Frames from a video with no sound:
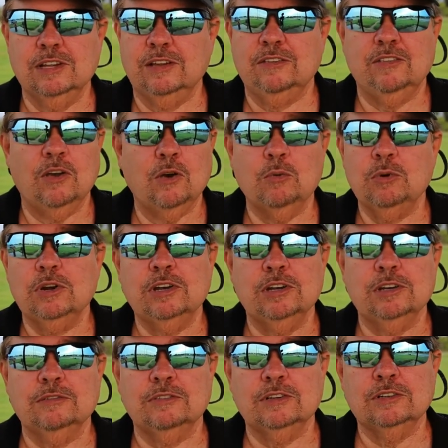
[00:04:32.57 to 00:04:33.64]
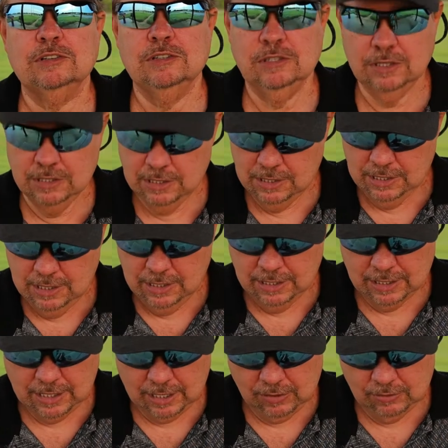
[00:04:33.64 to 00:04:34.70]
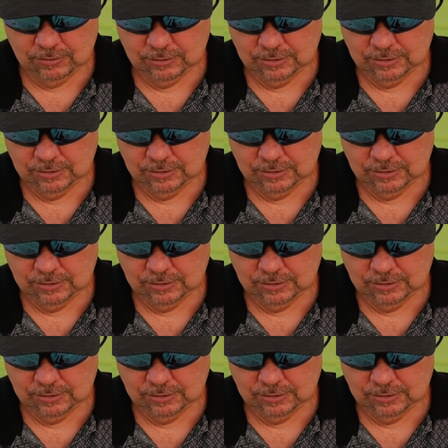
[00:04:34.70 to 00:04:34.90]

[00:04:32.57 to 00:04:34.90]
That's all we're covering. Now,